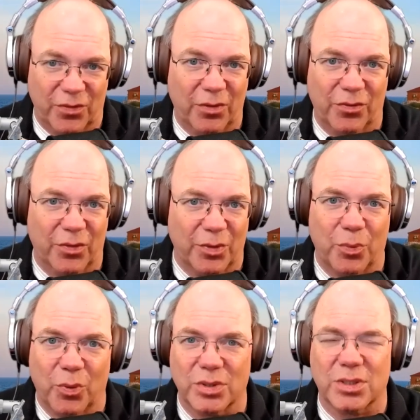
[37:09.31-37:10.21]
Very, very
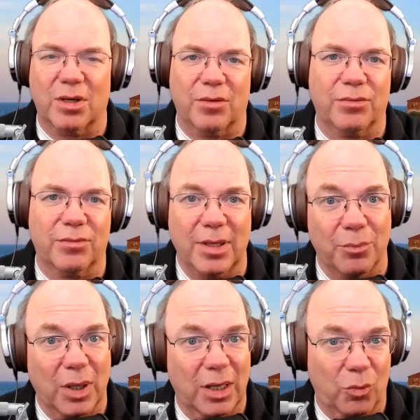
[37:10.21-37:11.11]
important stuff,
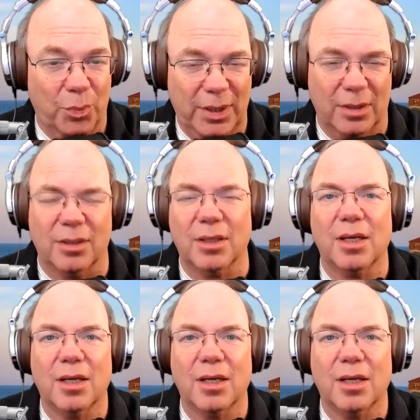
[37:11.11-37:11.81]
in my opinion.